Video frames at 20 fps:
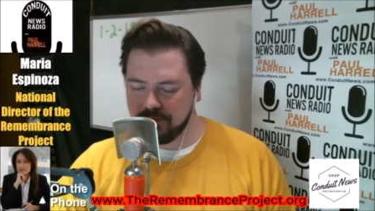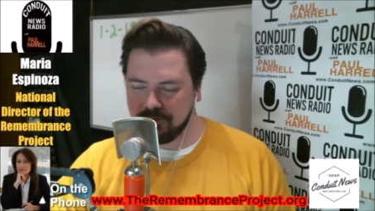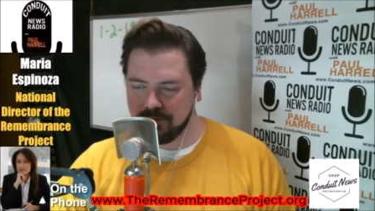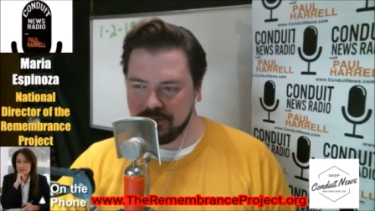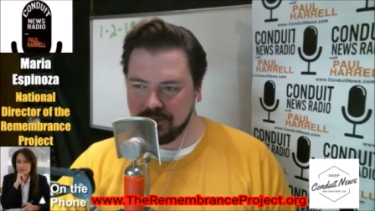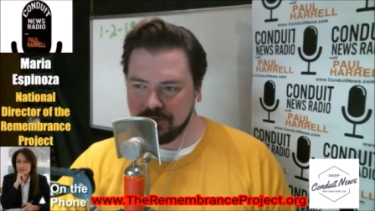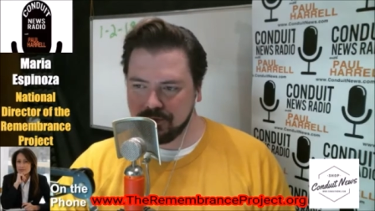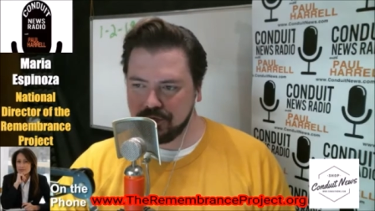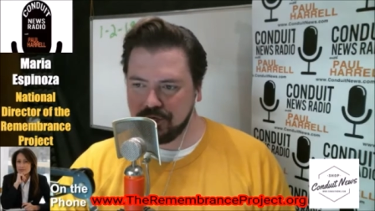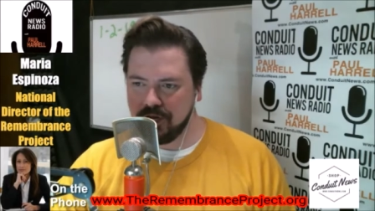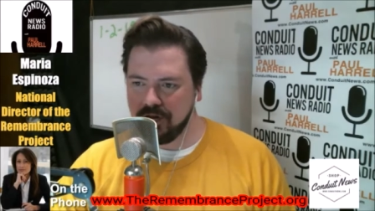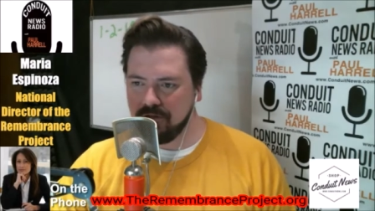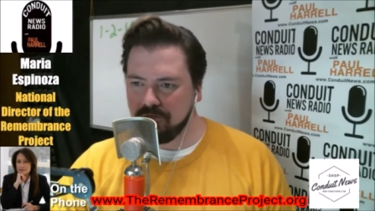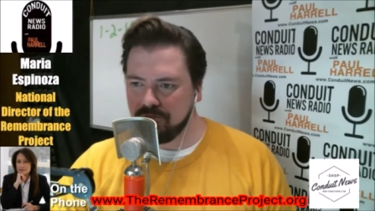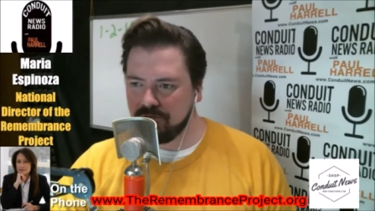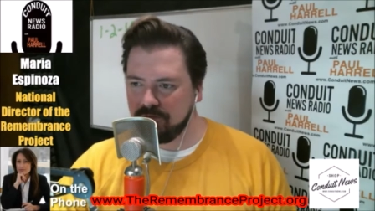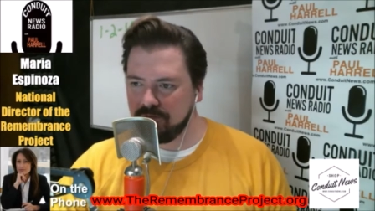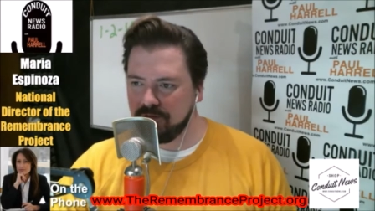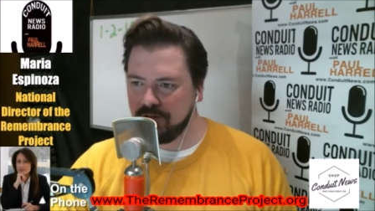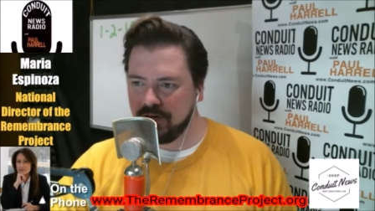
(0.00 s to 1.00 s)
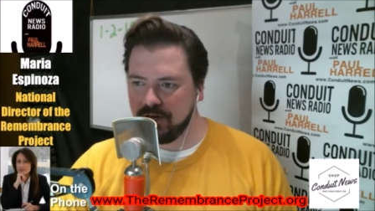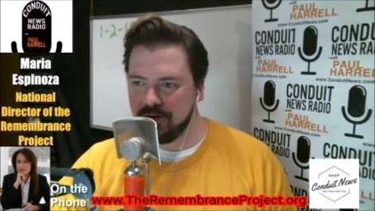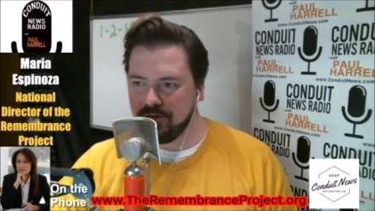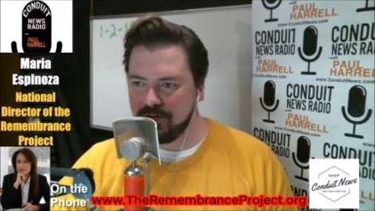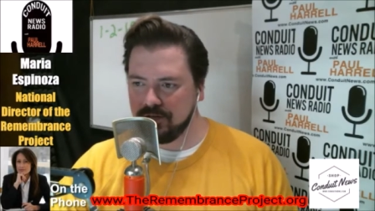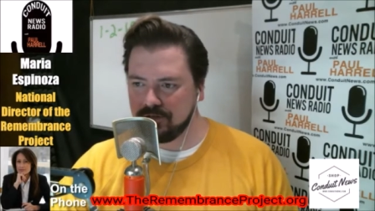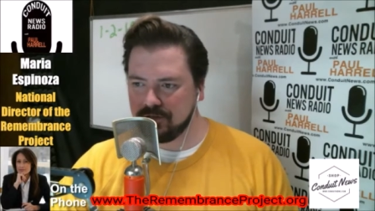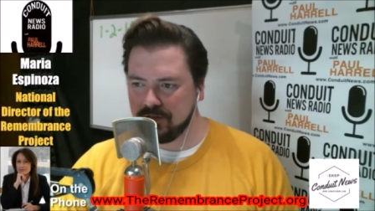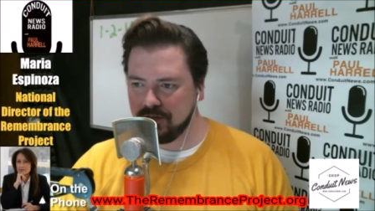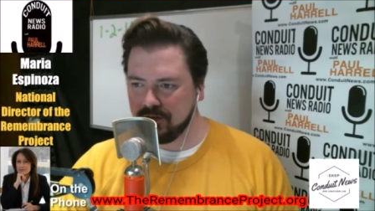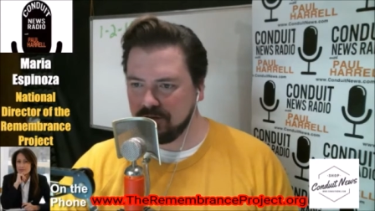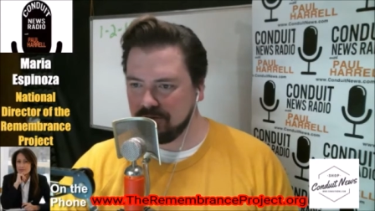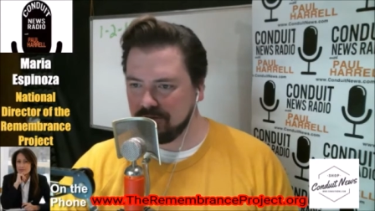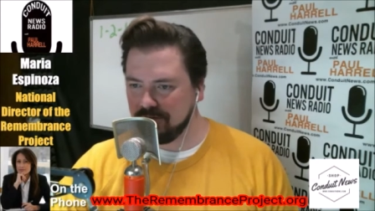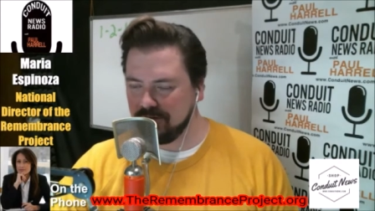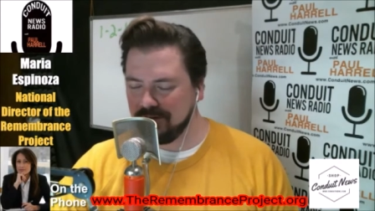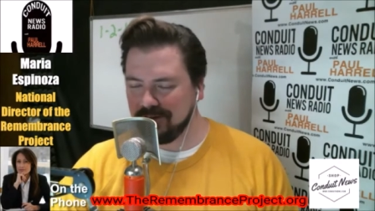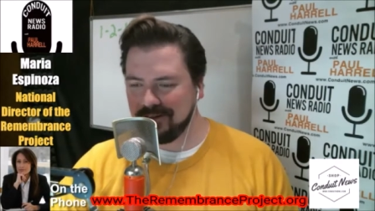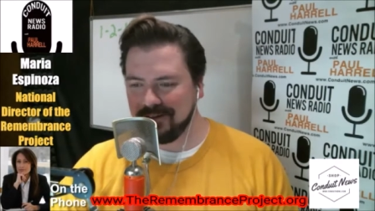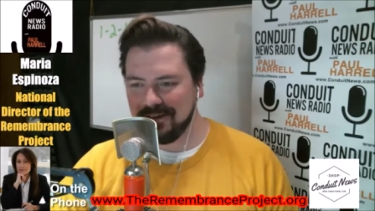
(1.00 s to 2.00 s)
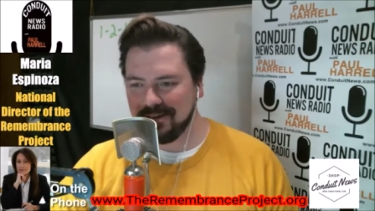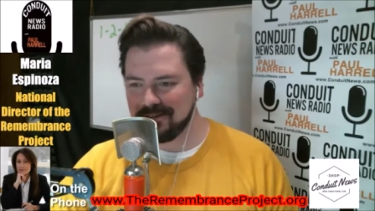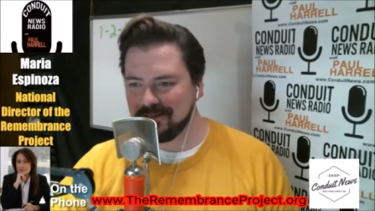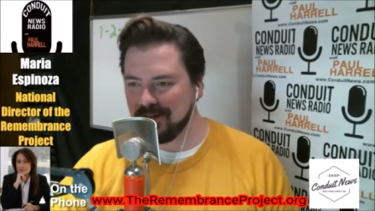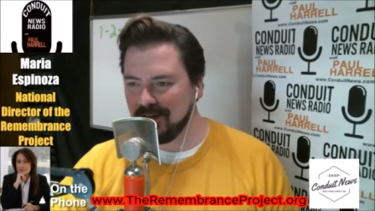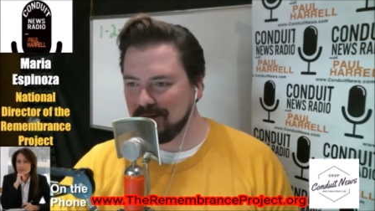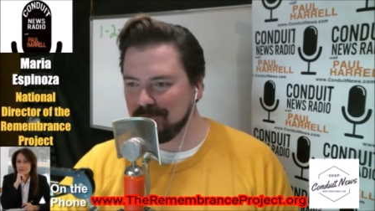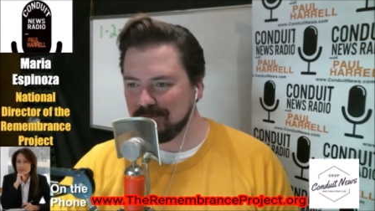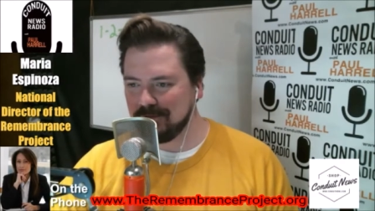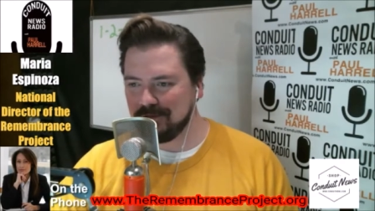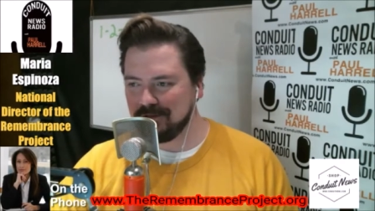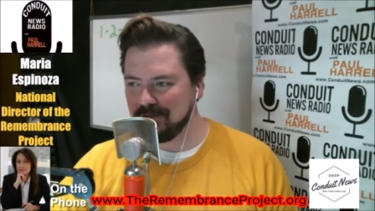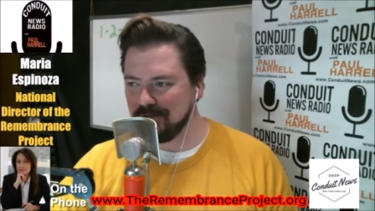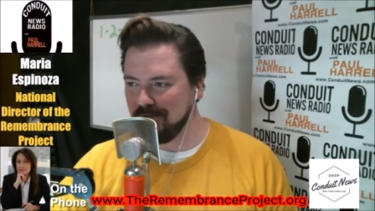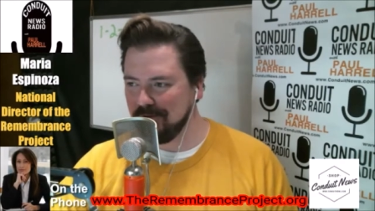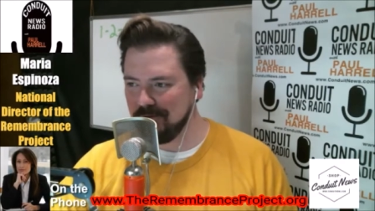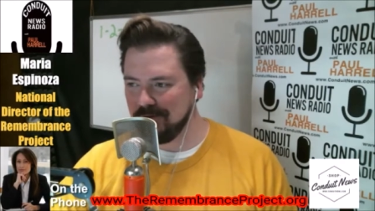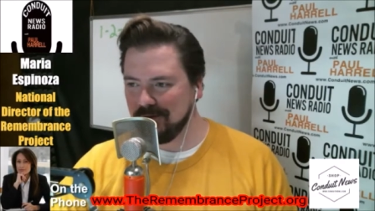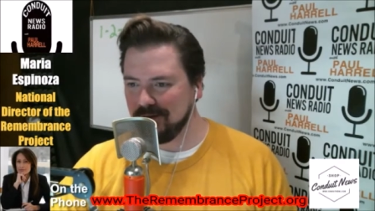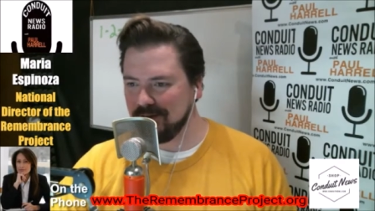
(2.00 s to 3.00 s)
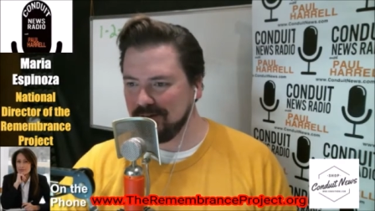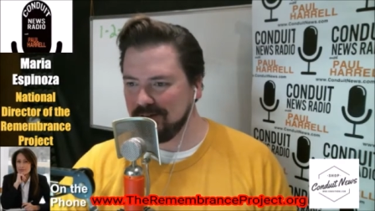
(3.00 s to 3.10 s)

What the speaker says: in chief, you know, and he's going to attempt to...